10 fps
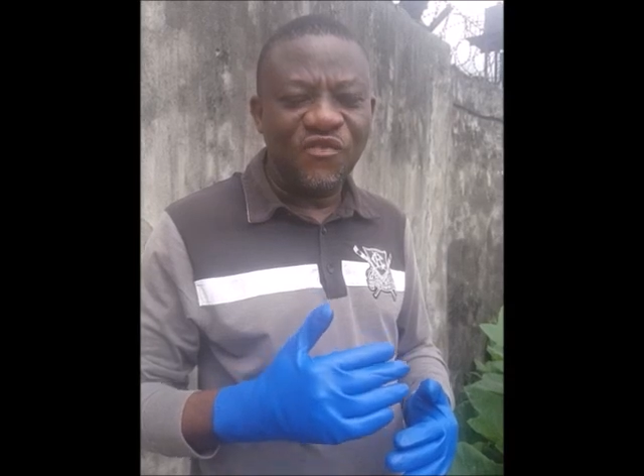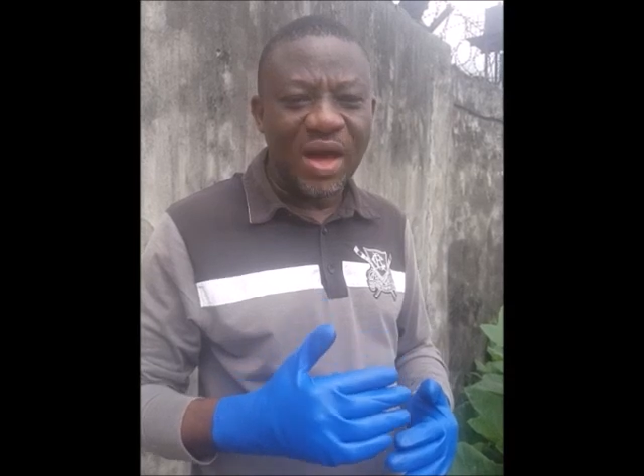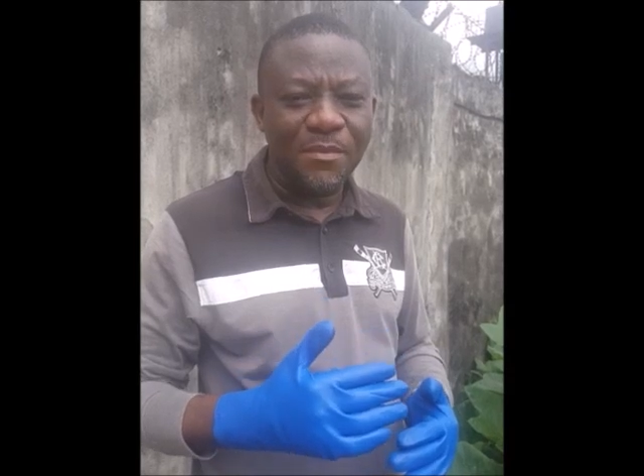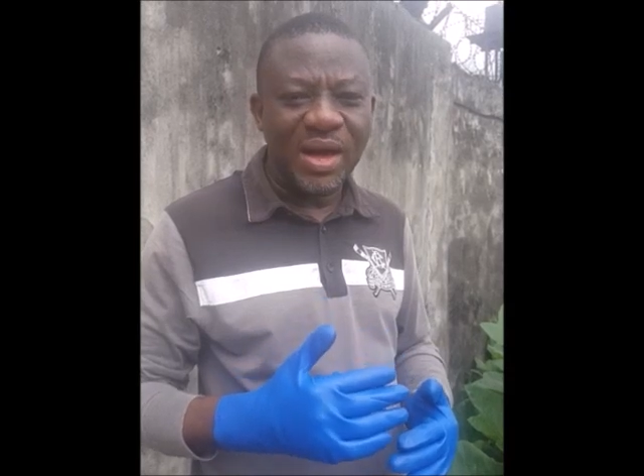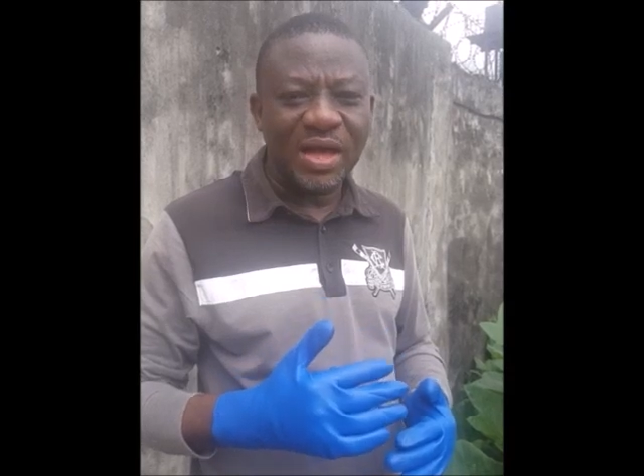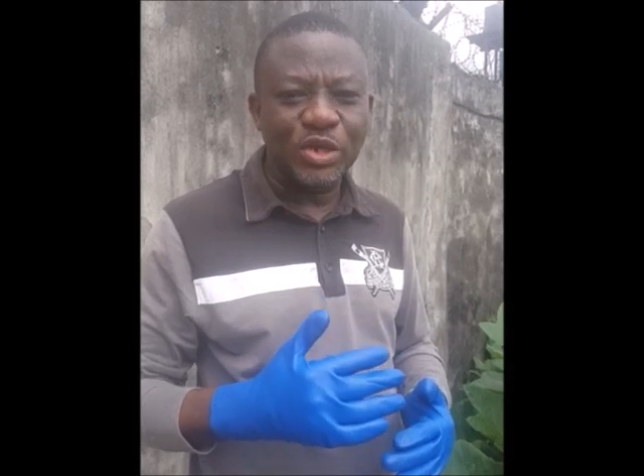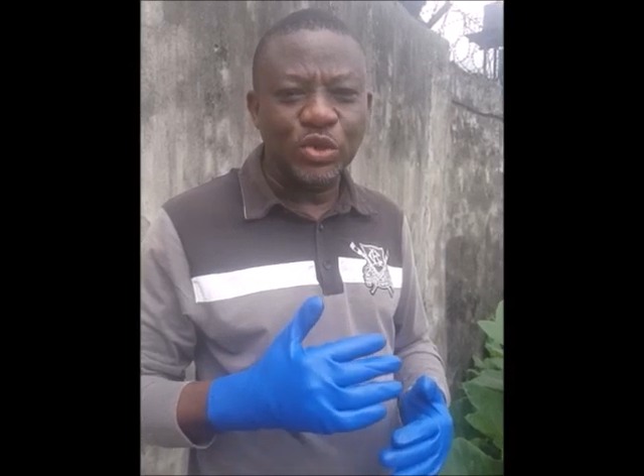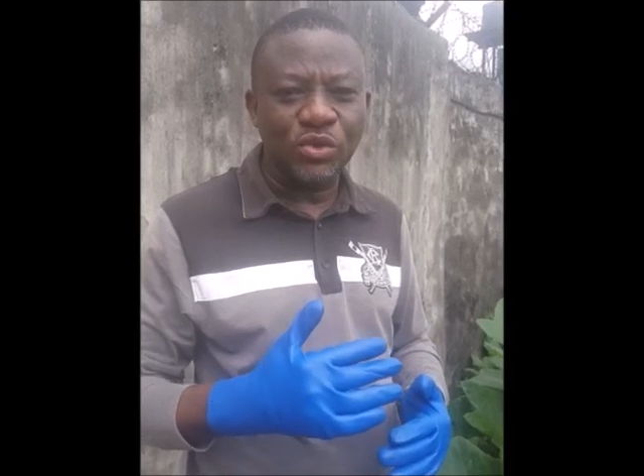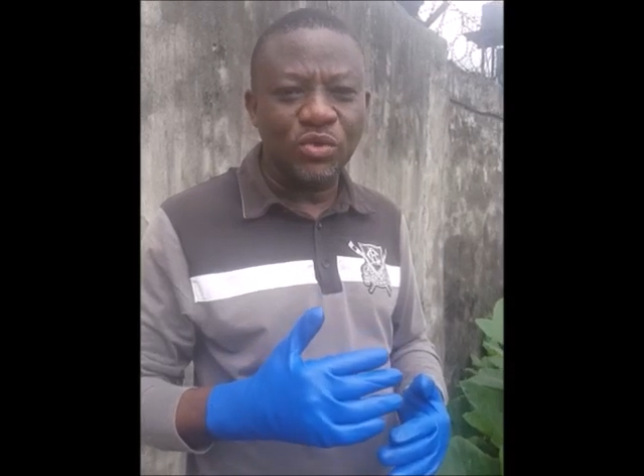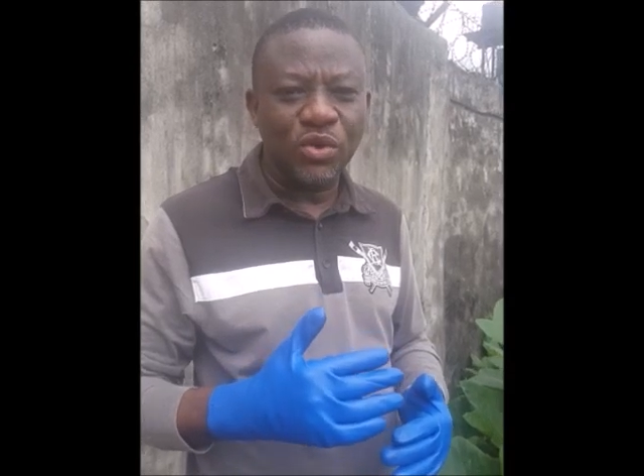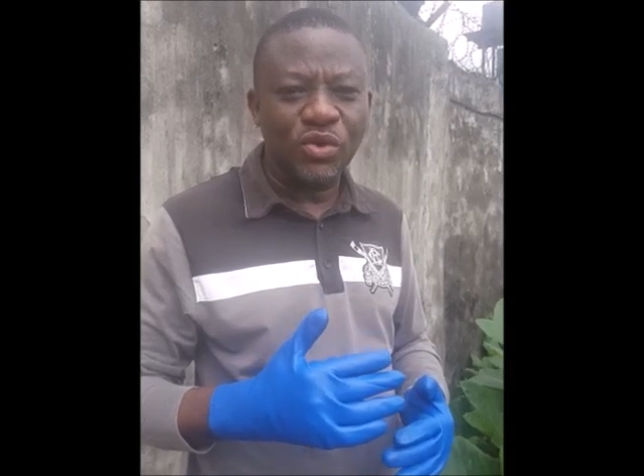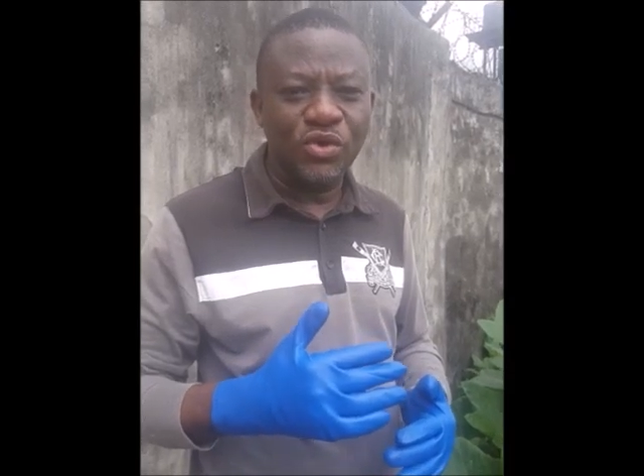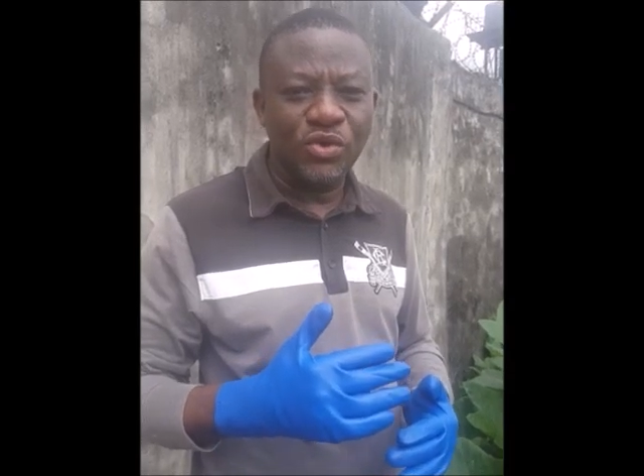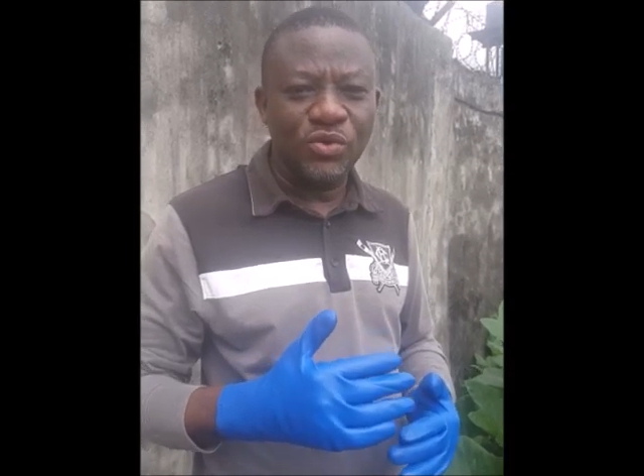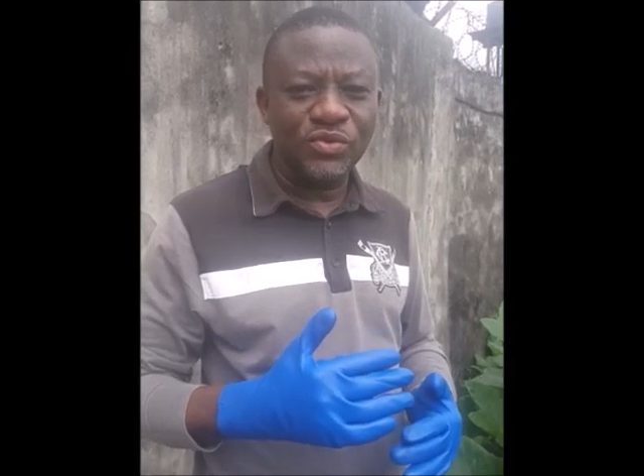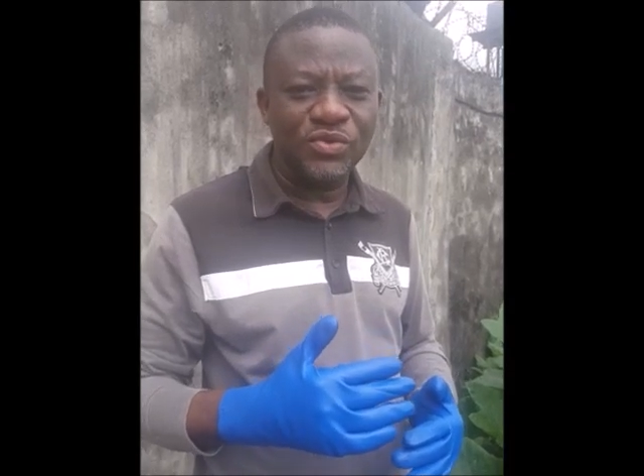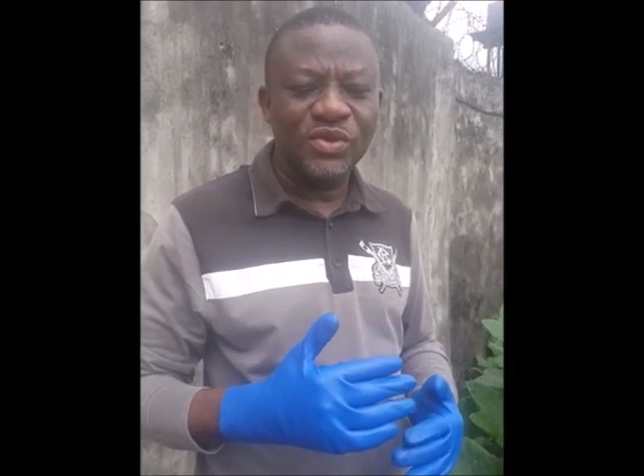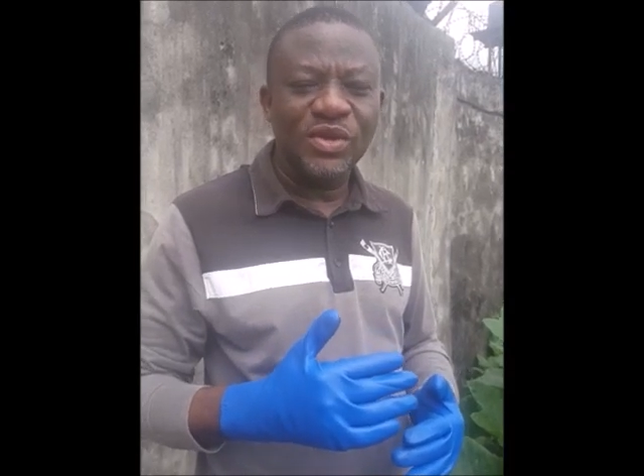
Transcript: farmers should not use